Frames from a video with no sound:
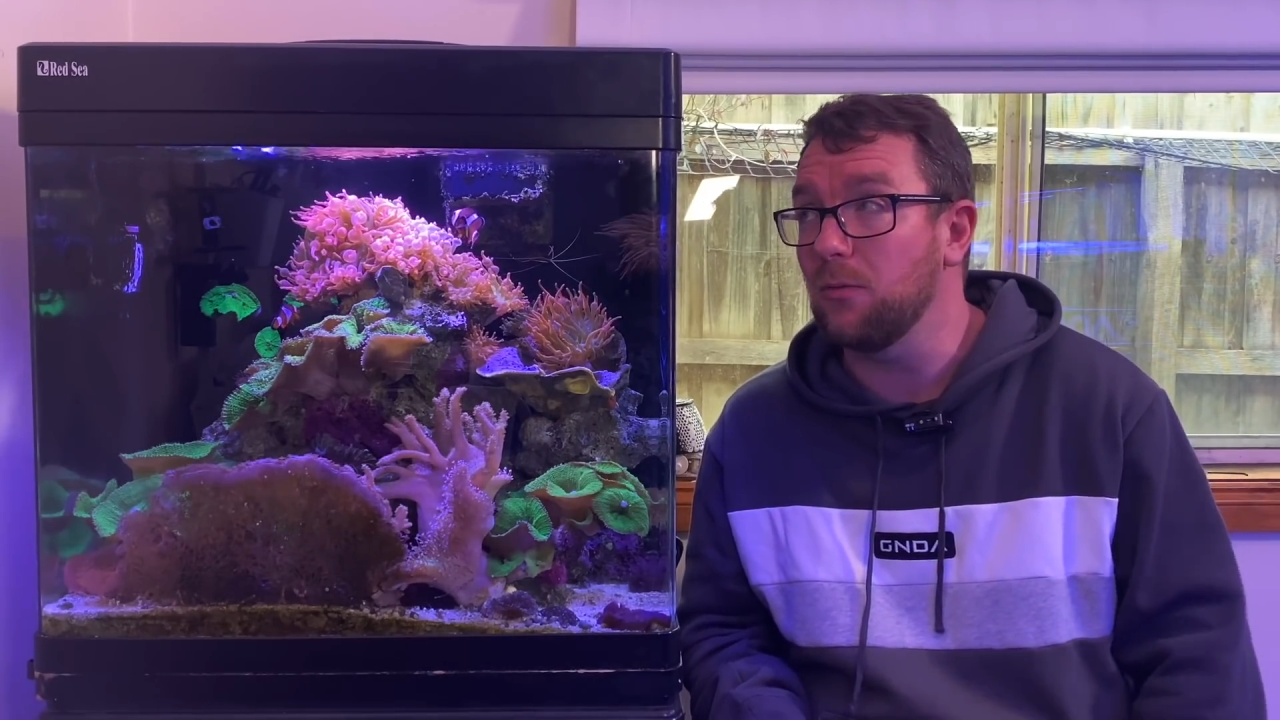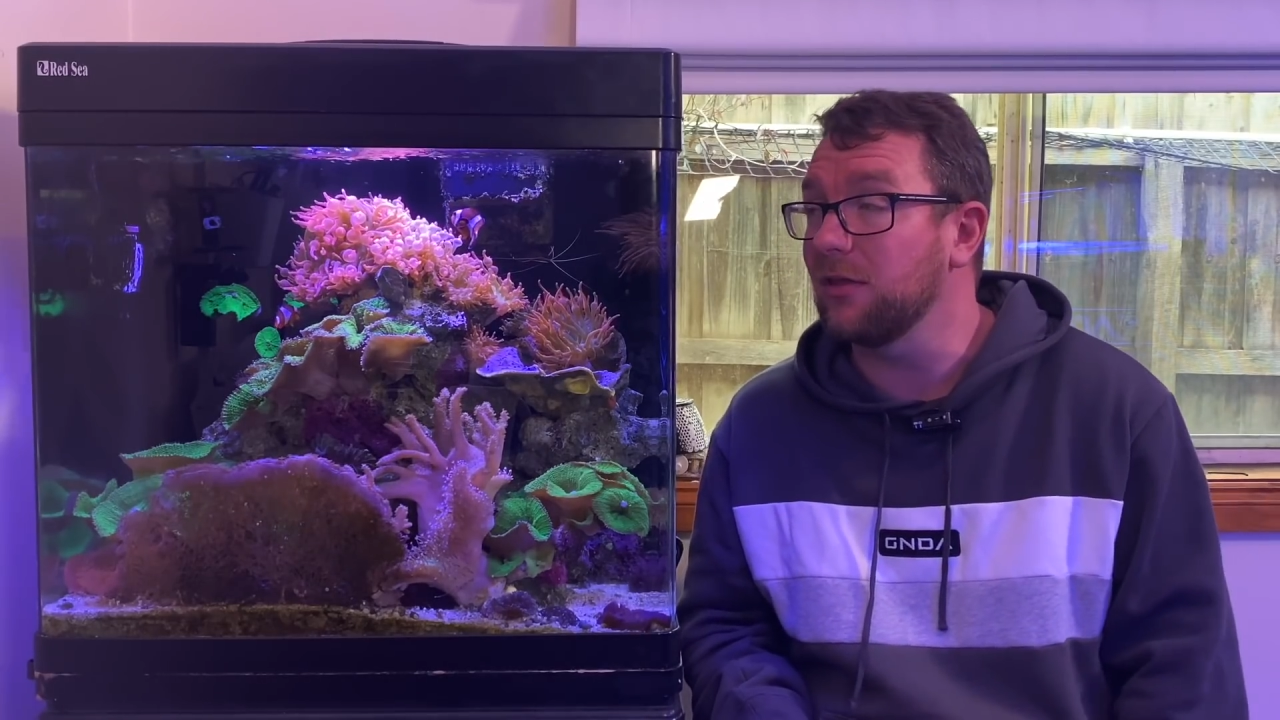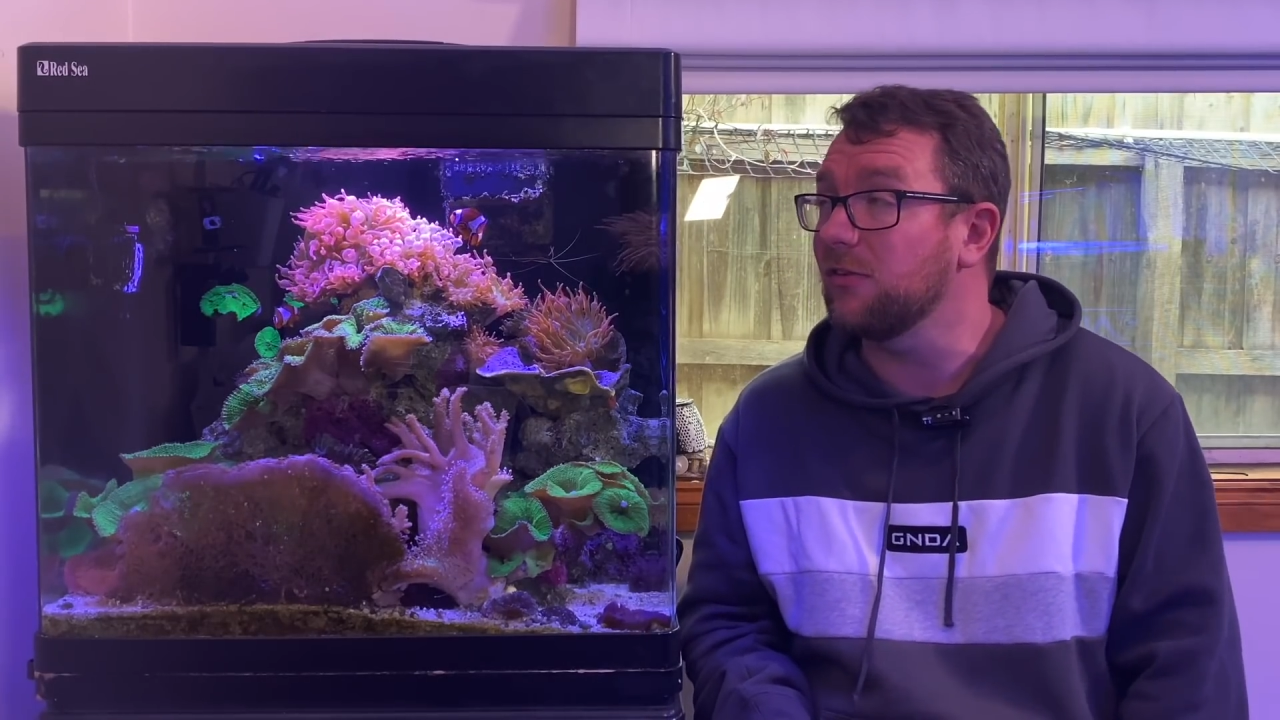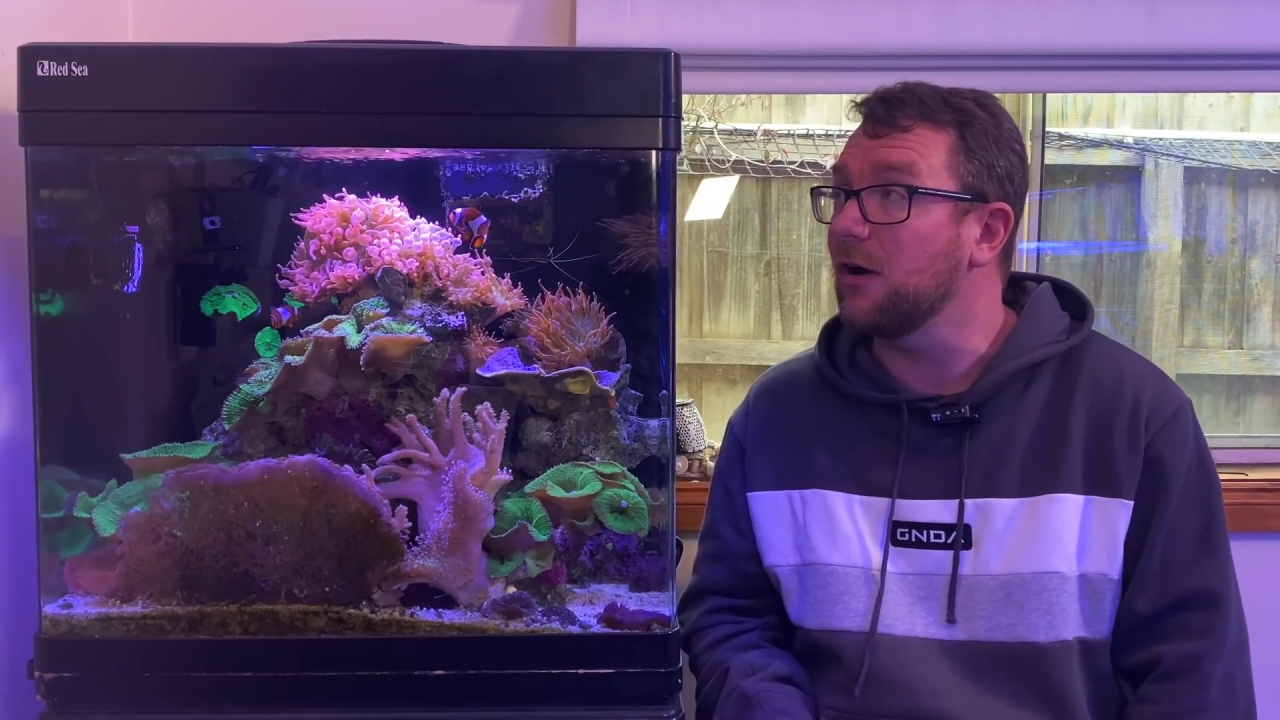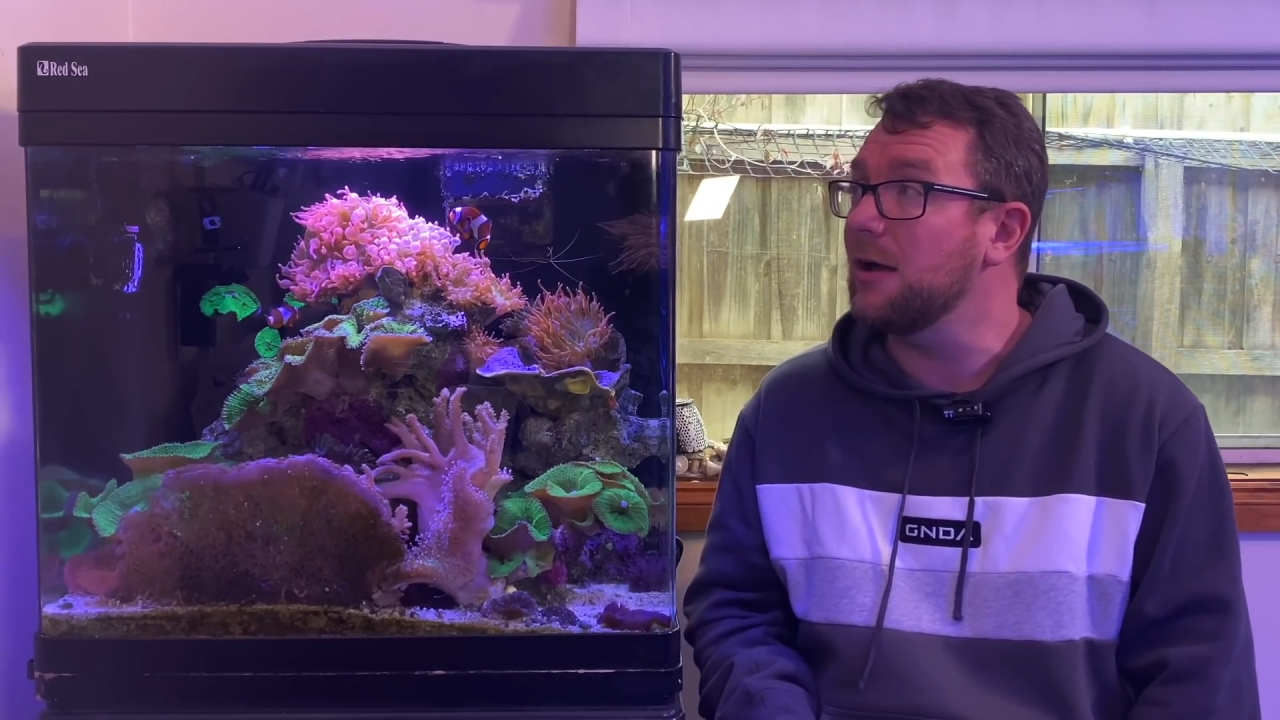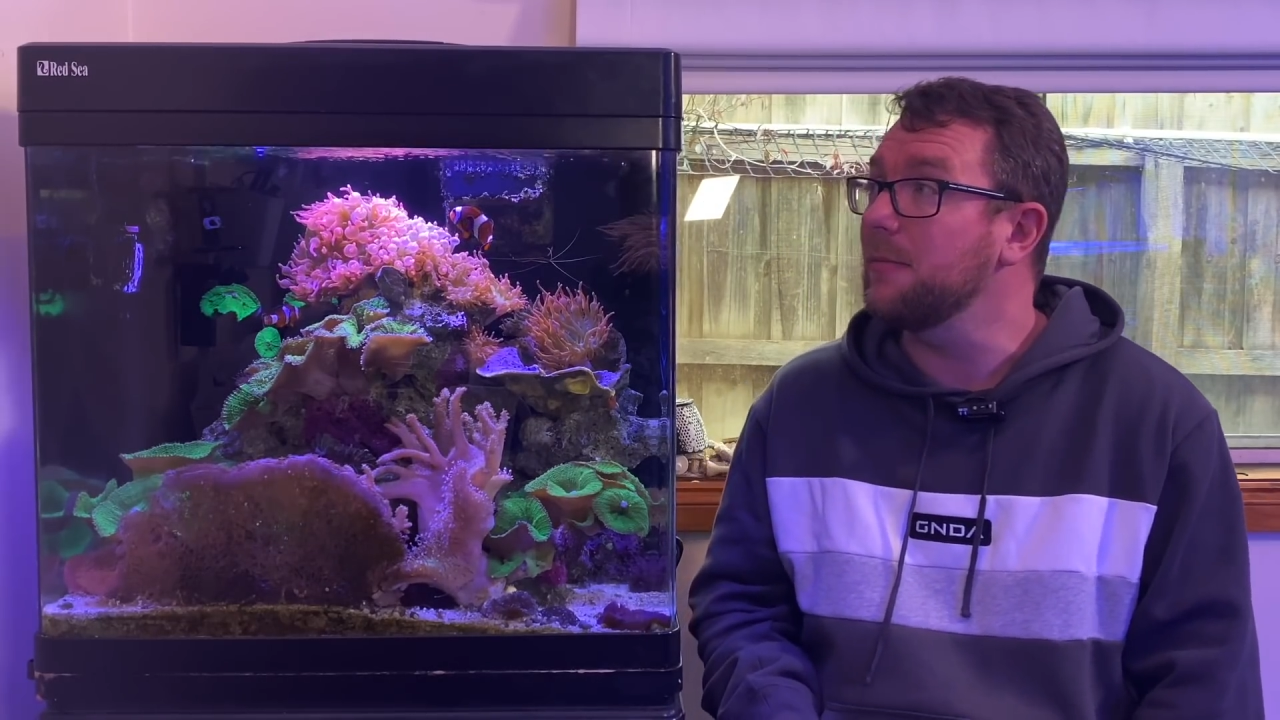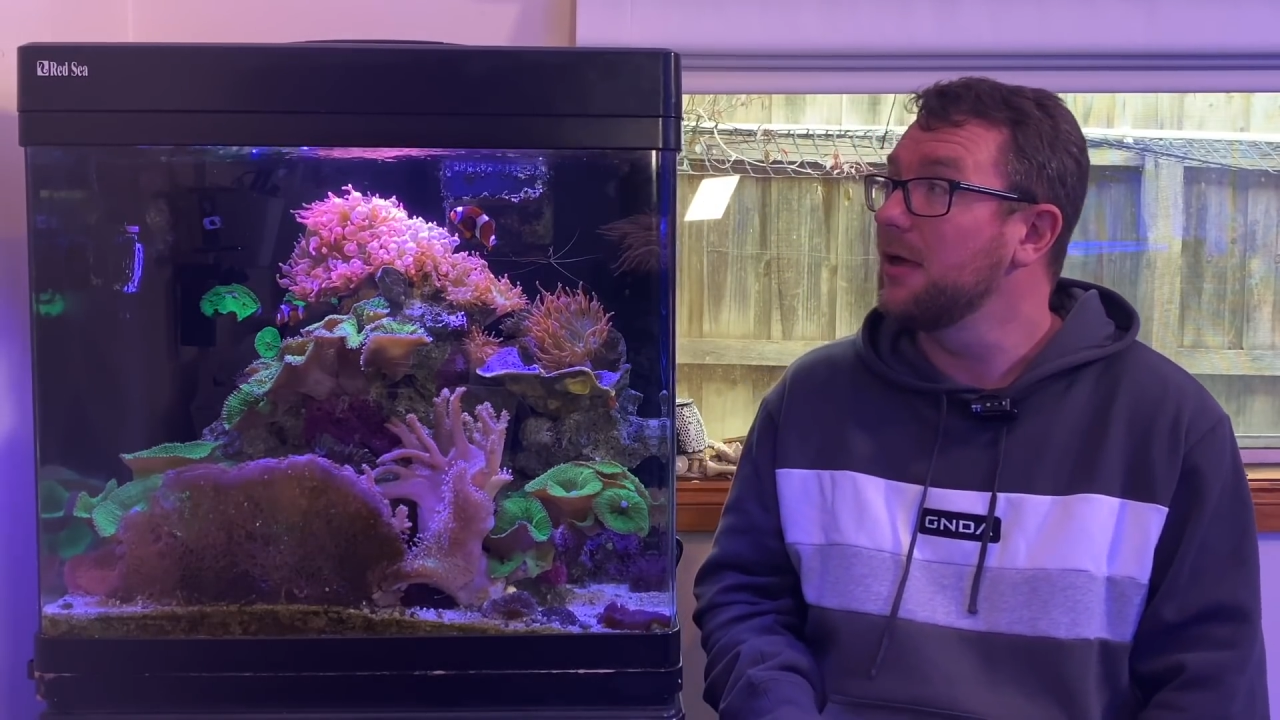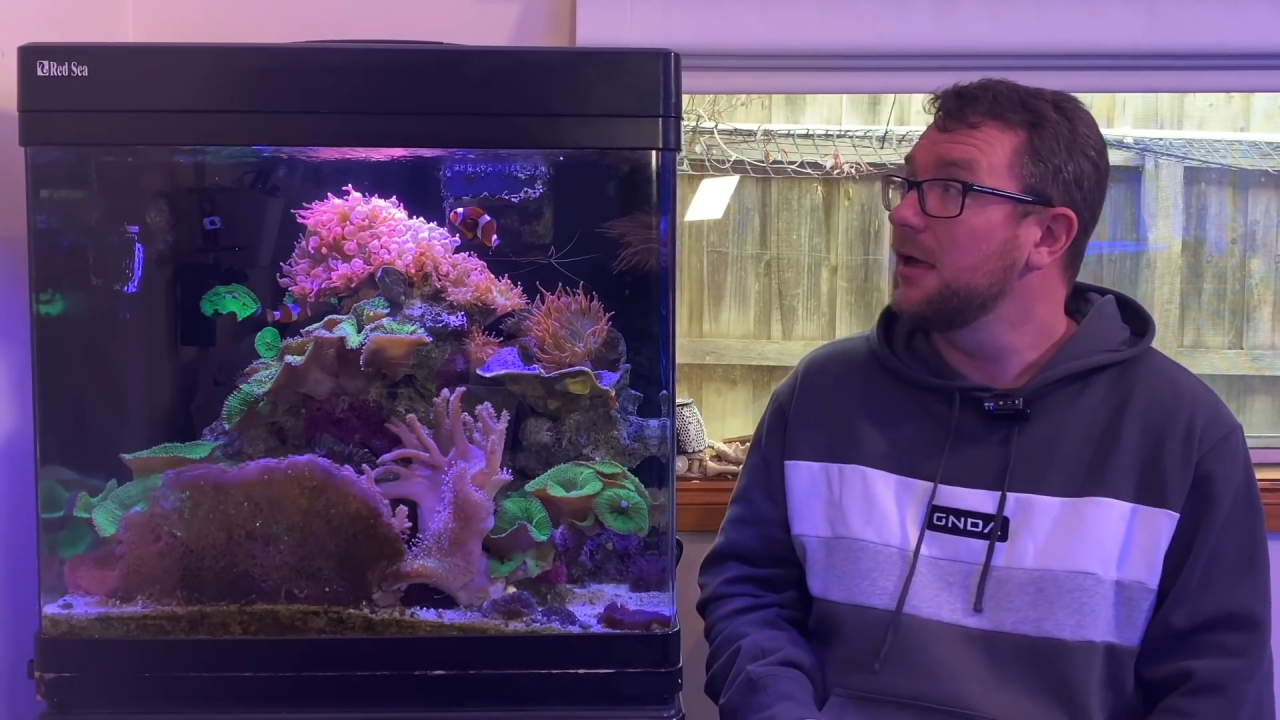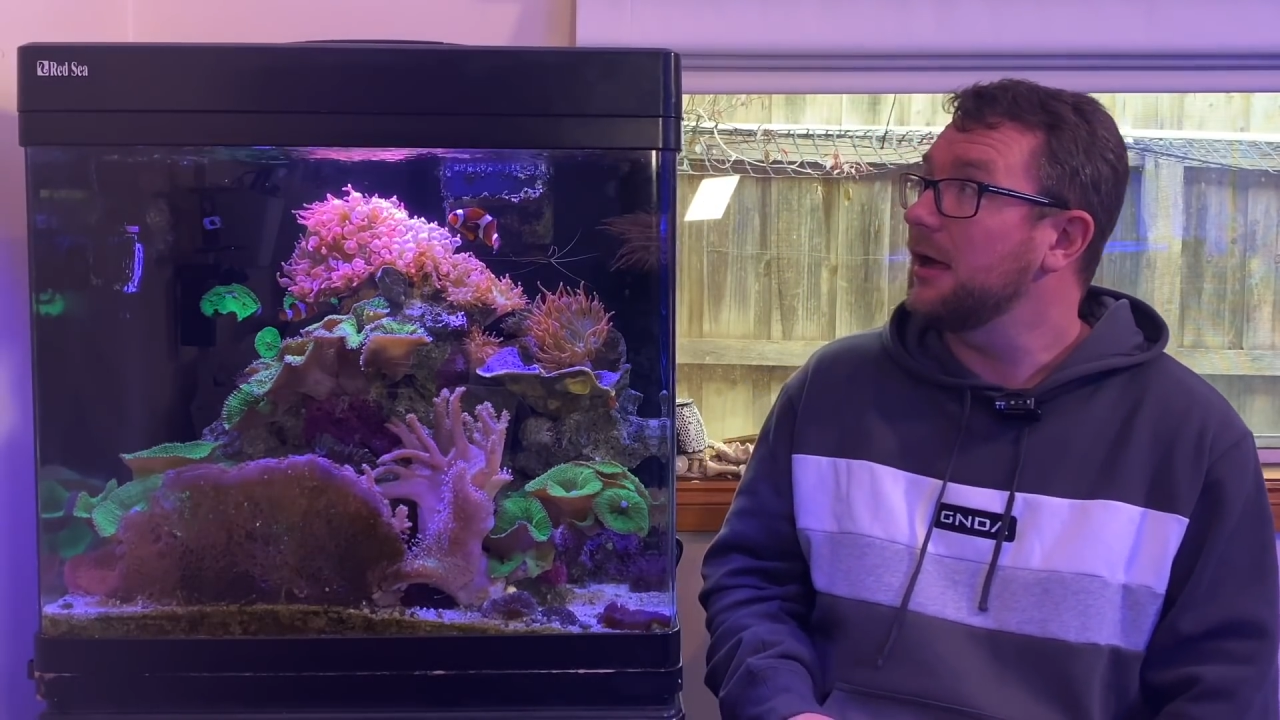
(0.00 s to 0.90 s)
One time